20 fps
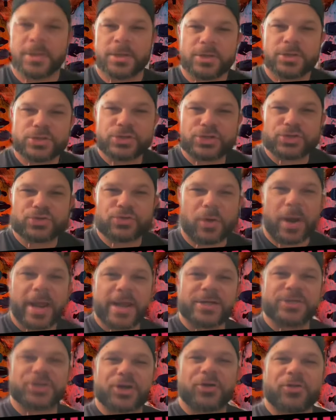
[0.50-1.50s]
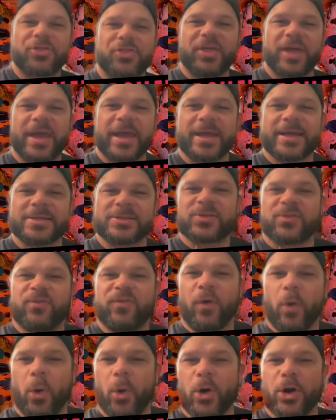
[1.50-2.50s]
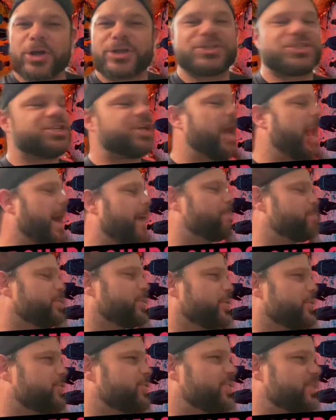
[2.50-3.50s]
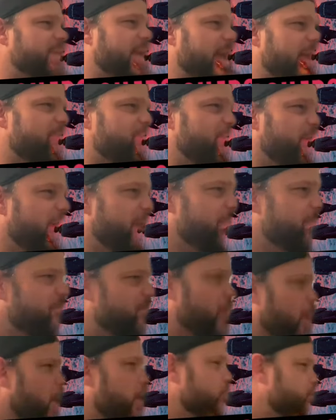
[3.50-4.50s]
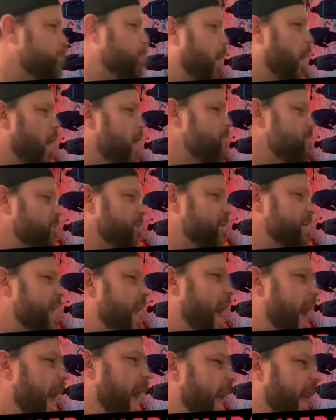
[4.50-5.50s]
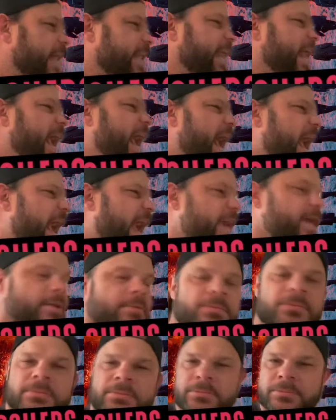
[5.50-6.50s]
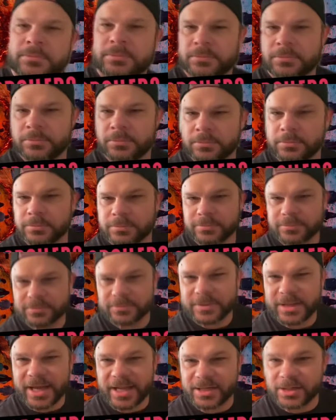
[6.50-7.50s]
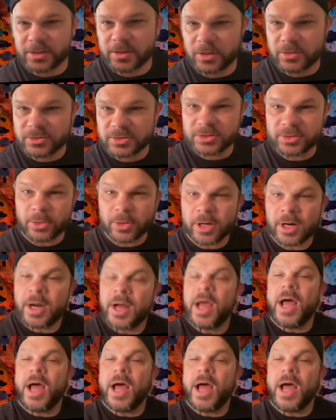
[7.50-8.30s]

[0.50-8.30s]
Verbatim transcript: Stranger Things 4, Chapter 7. First part finale! Had to close the door.